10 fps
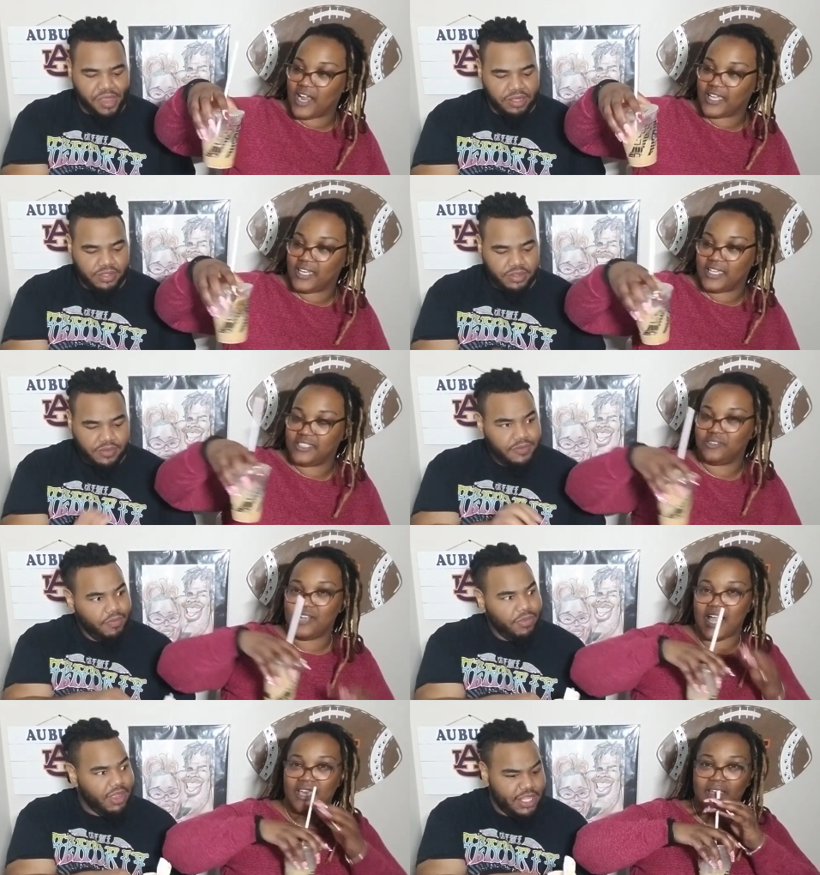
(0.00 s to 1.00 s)
Speaker 1: drinking this. You
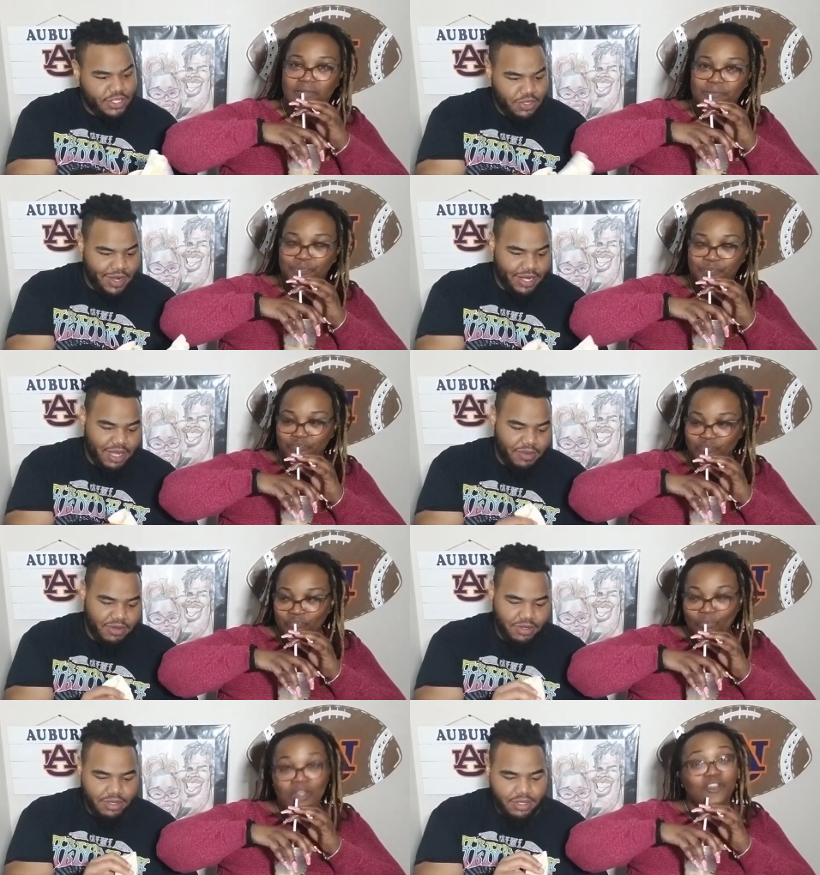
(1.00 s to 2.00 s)
like it? It's you right there,
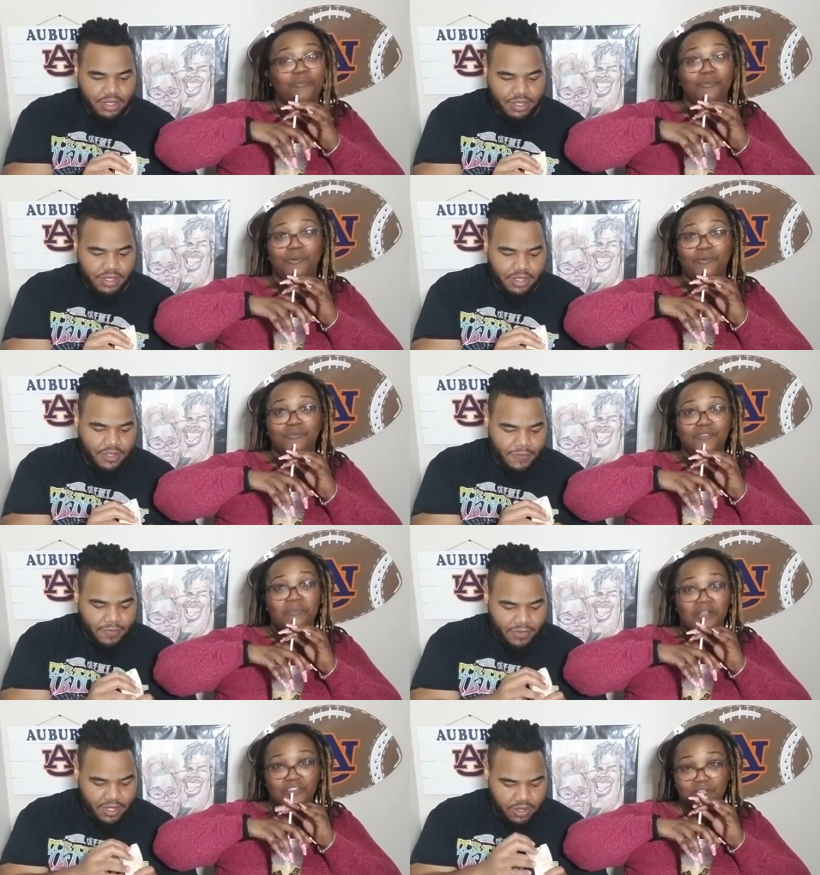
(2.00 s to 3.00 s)
boo. No, boo, boo. This
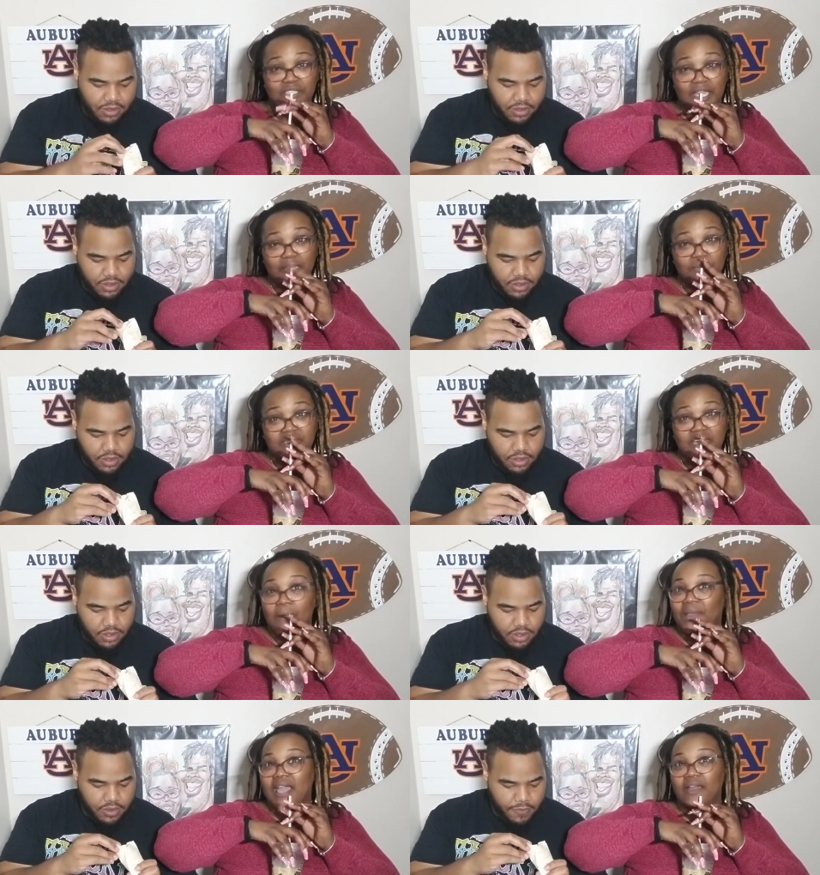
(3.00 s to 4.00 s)
my third no. time. This my say i
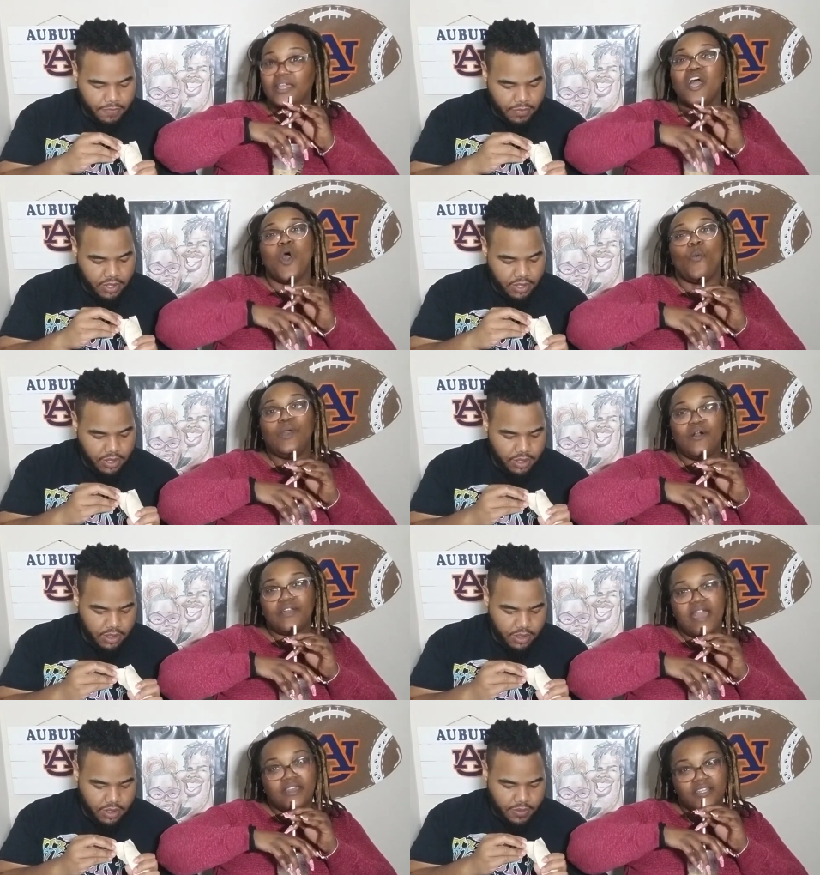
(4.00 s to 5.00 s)
I'm counting. We gonna
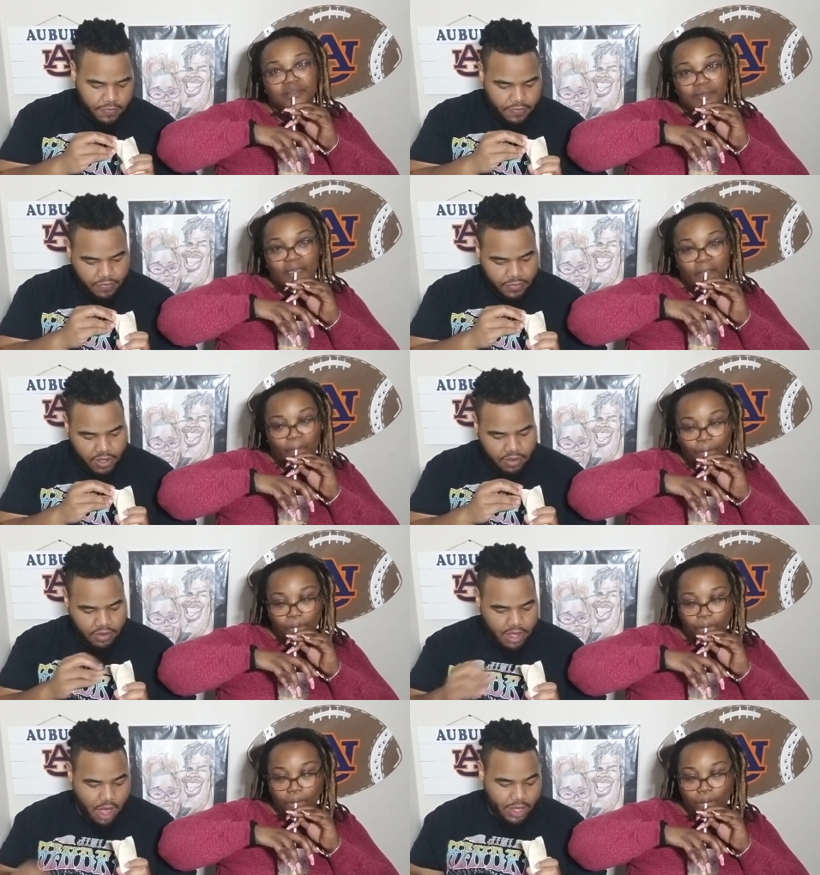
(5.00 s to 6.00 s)
count it up, y'all. No.
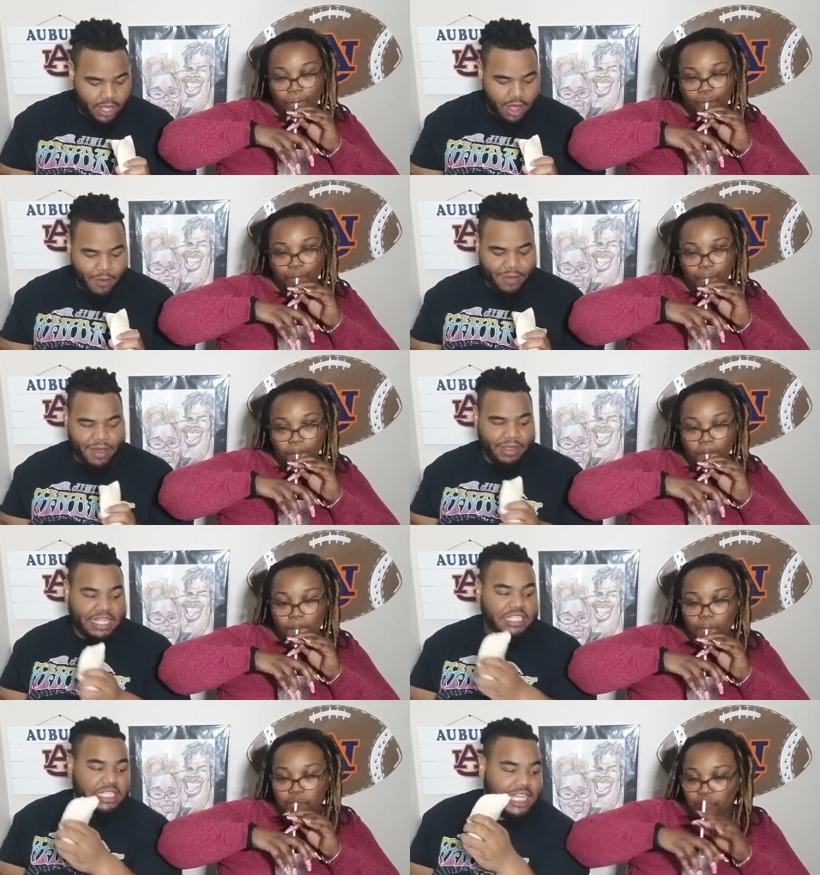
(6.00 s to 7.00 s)
Speaker 2: Okay. Oh wait, wait.
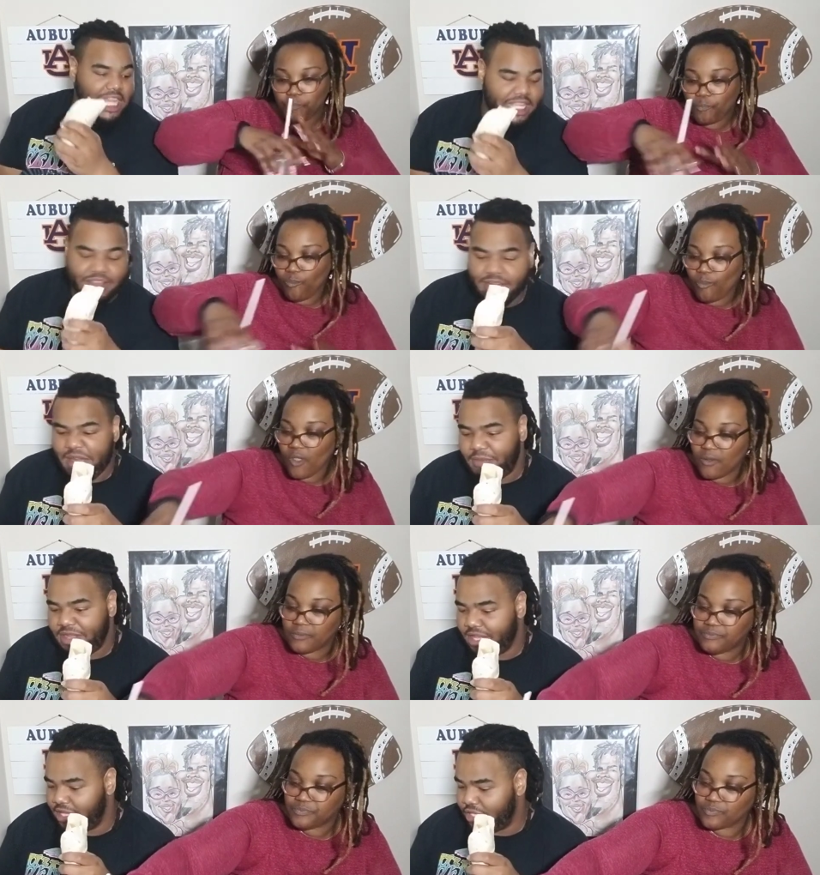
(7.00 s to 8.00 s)
This I think this right here might be
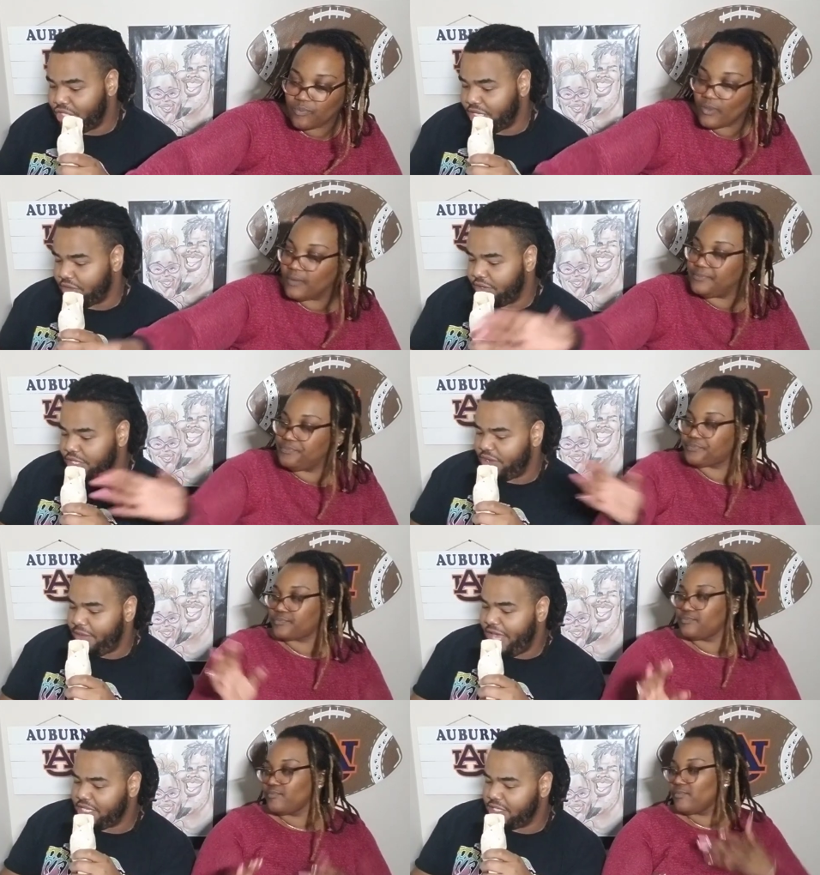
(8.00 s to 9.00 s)
the, the chicken crunch wrap
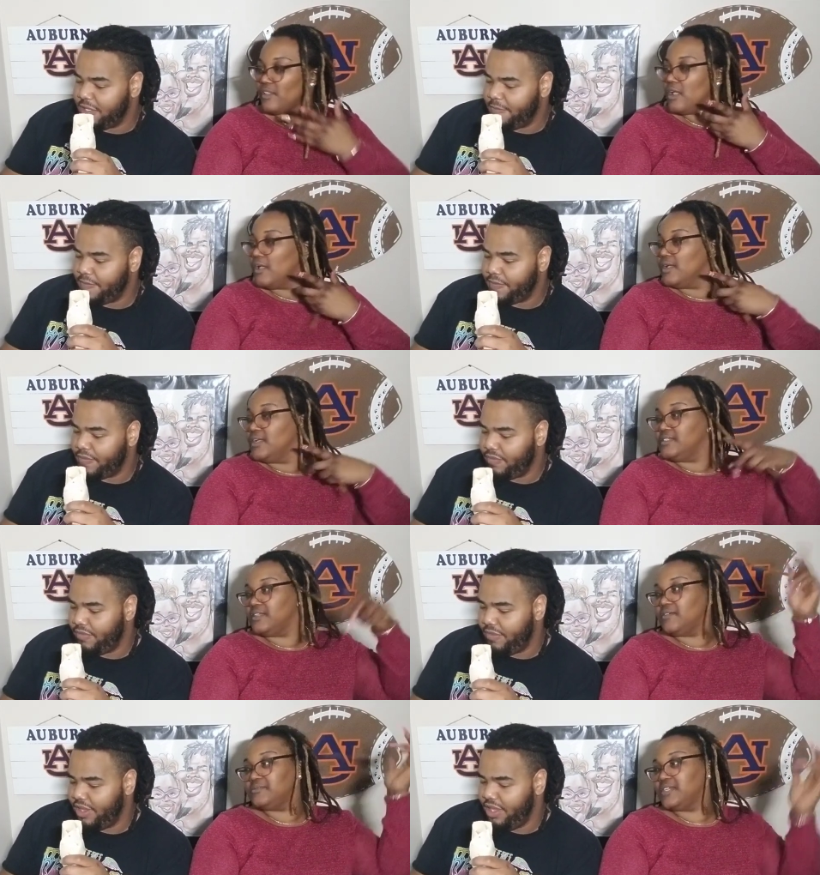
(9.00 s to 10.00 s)
actually.
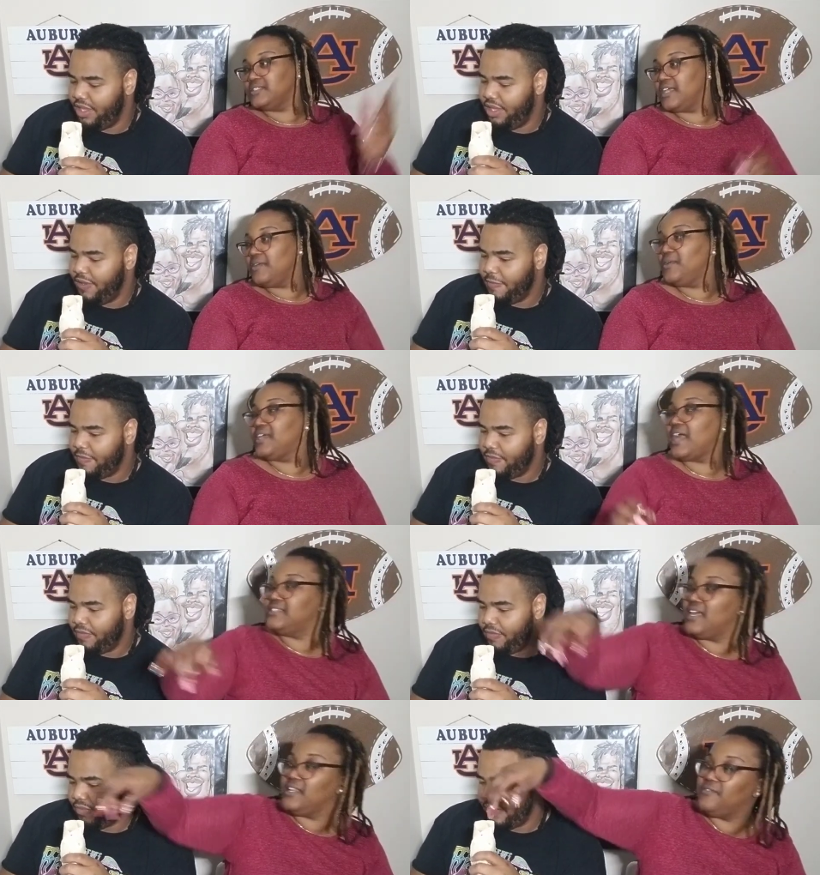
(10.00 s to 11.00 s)
Speaker 1: That's what I'm trying to tell you. We can't
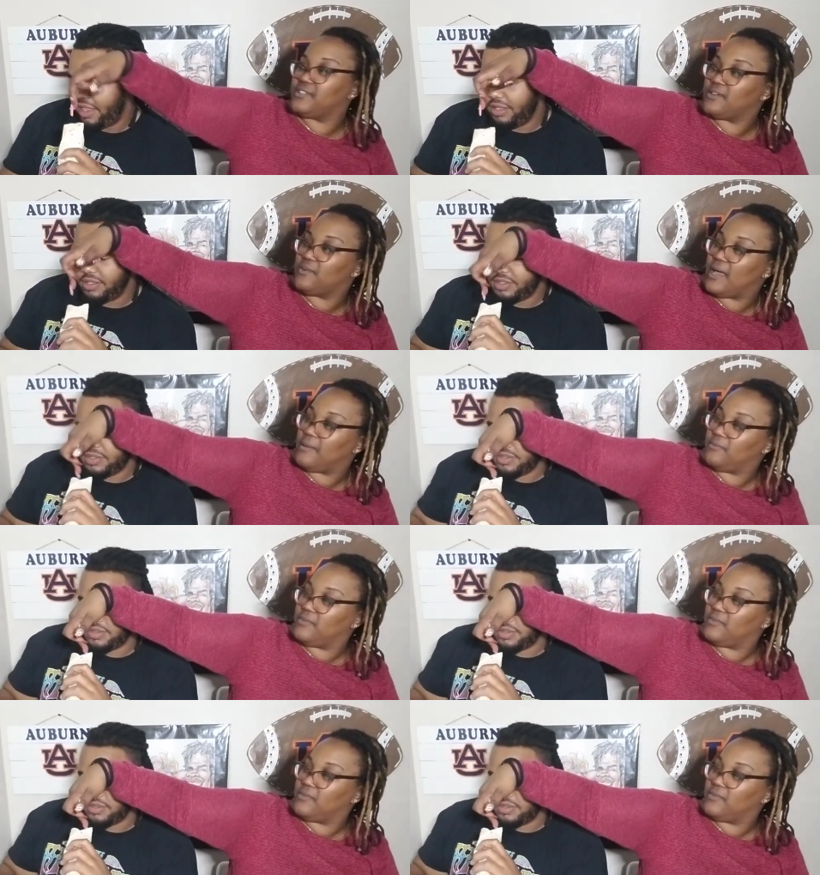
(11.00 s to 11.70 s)
tell if it's a rap,